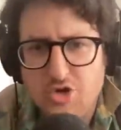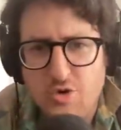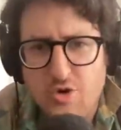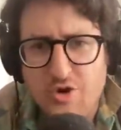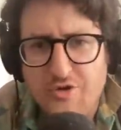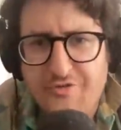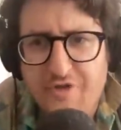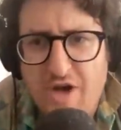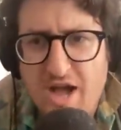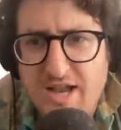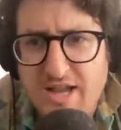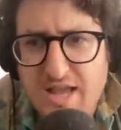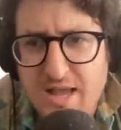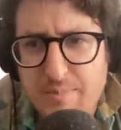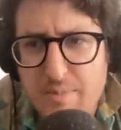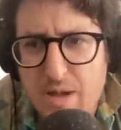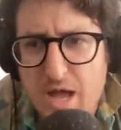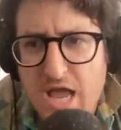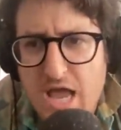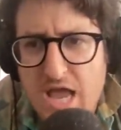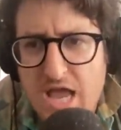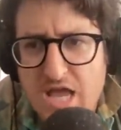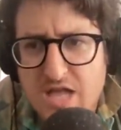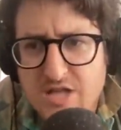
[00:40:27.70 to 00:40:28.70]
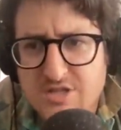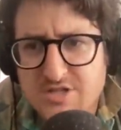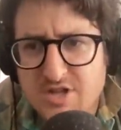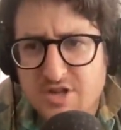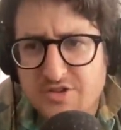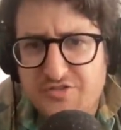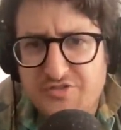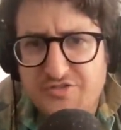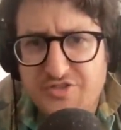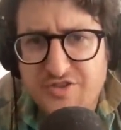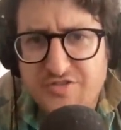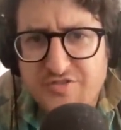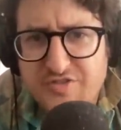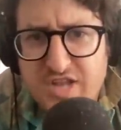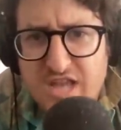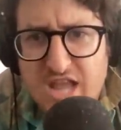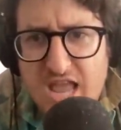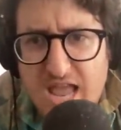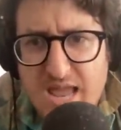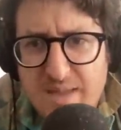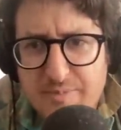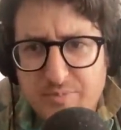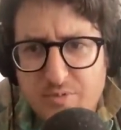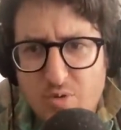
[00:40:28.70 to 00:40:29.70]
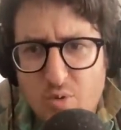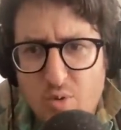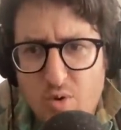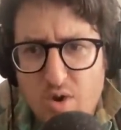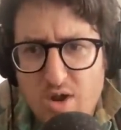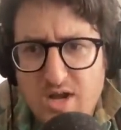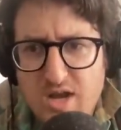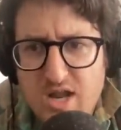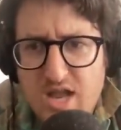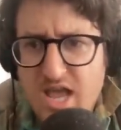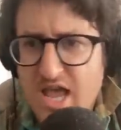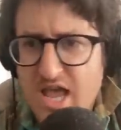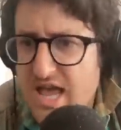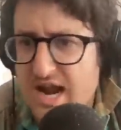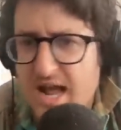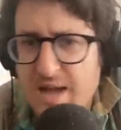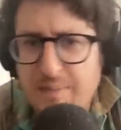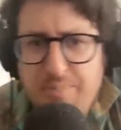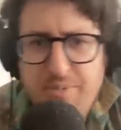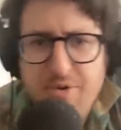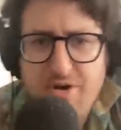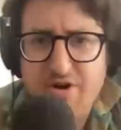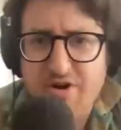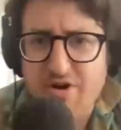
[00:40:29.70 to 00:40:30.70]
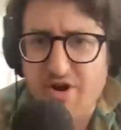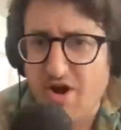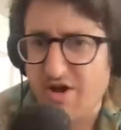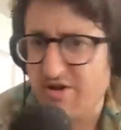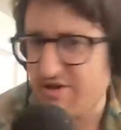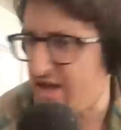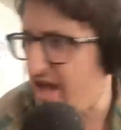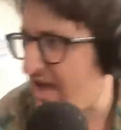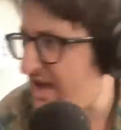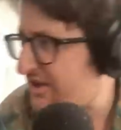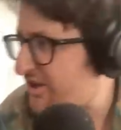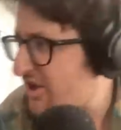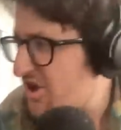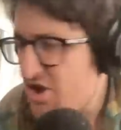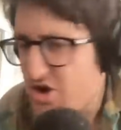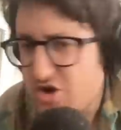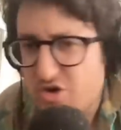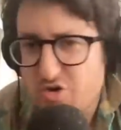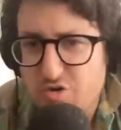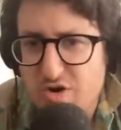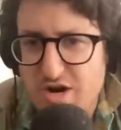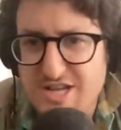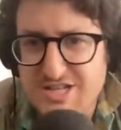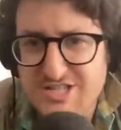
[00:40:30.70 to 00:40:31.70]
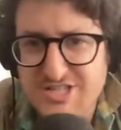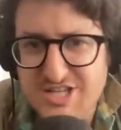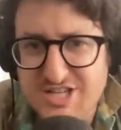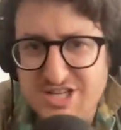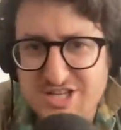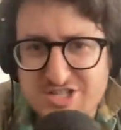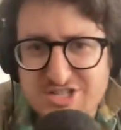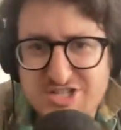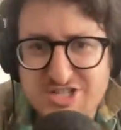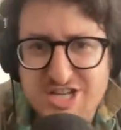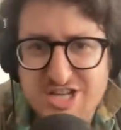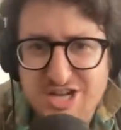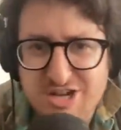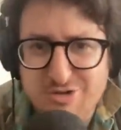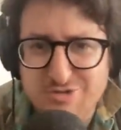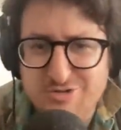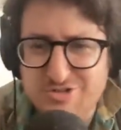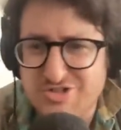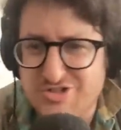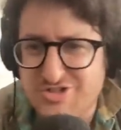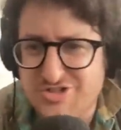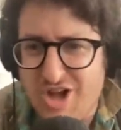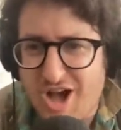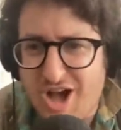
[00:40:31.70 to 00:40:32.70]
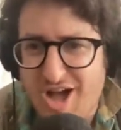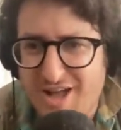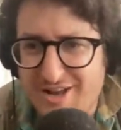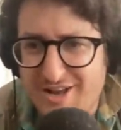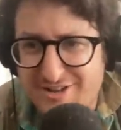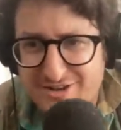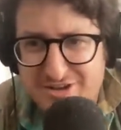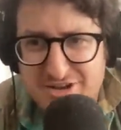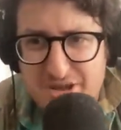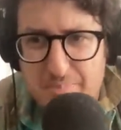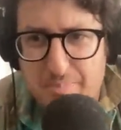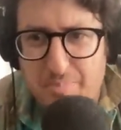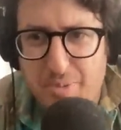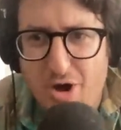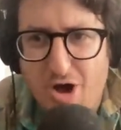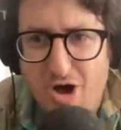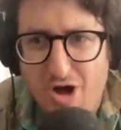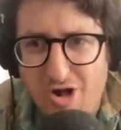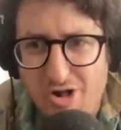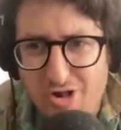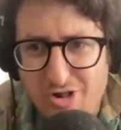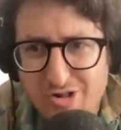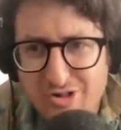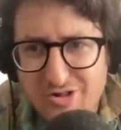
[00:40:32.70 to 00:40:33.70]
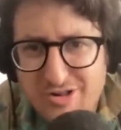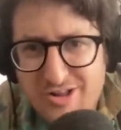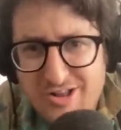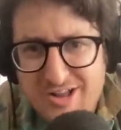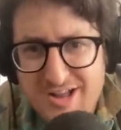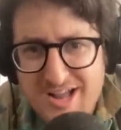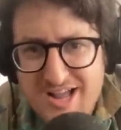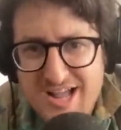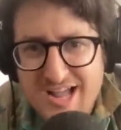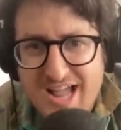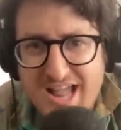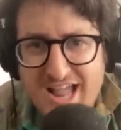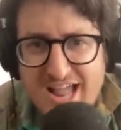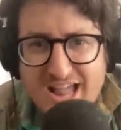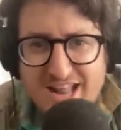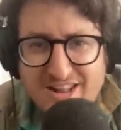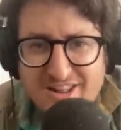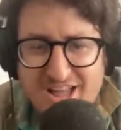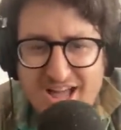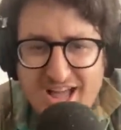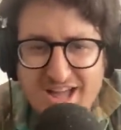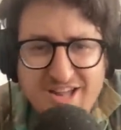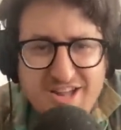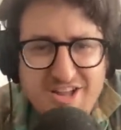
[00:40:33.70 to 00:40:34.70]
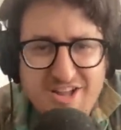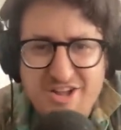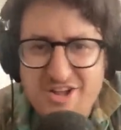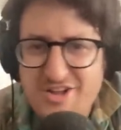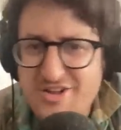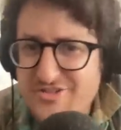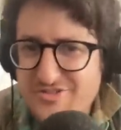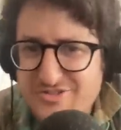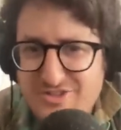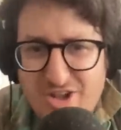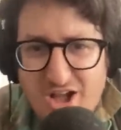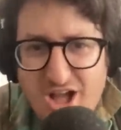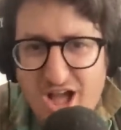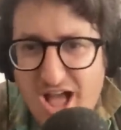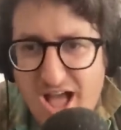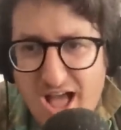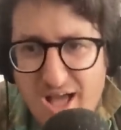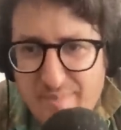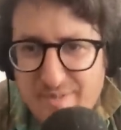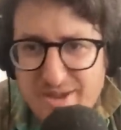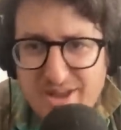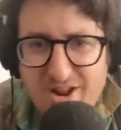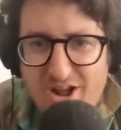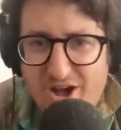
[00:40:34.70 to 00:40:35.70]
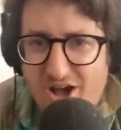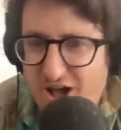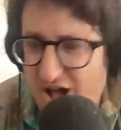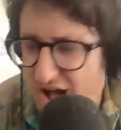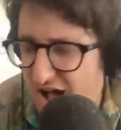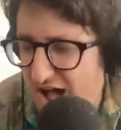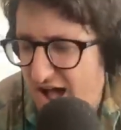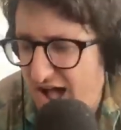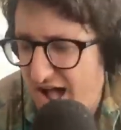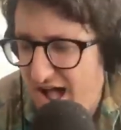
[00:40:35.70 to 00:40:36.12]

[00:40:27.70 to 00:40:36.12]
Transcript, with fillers: dude. If I get my hands on fifty ape coin and I put it on like crazycasinos.nepal and like, I mean,